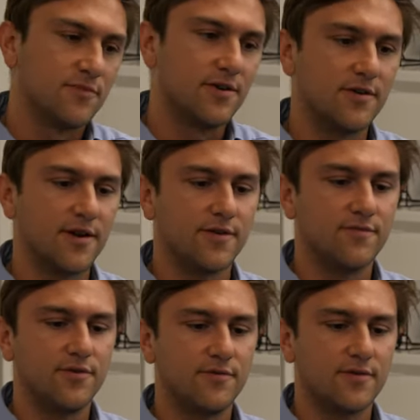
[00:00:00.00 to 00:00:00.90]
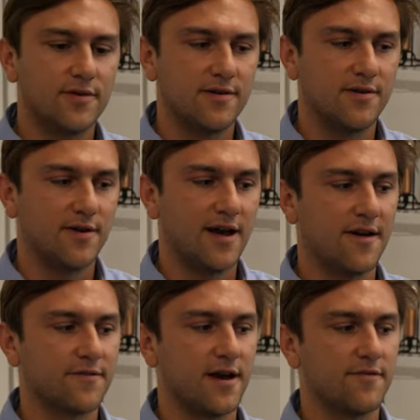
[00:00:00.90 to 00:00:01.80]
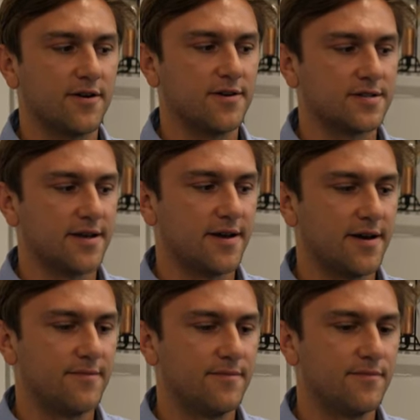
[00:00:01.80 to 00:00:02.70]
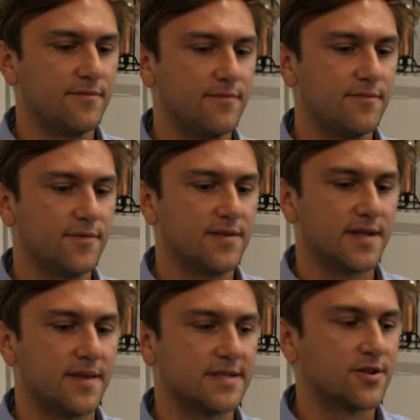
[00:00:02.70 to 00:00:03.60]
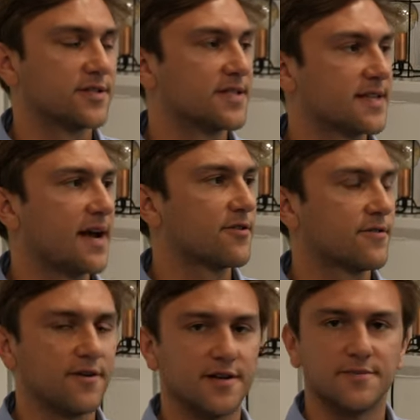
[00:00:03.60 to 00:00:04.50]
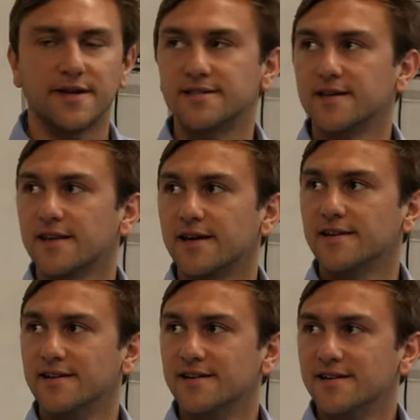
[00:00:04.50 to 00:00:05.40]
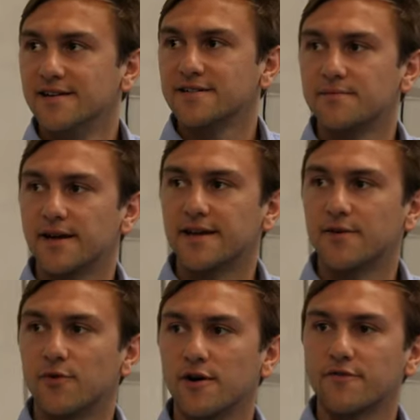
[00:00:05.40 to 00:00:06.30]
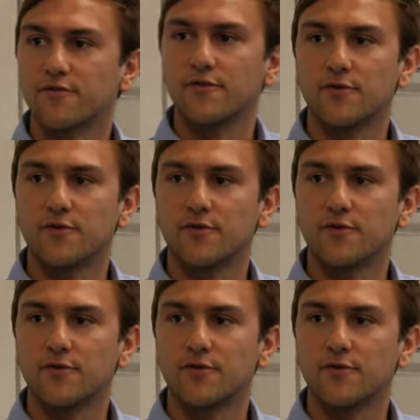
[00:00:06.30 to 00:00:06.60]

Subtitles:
you know, you have to have those, something's got to sacrifice, basically, to make it work for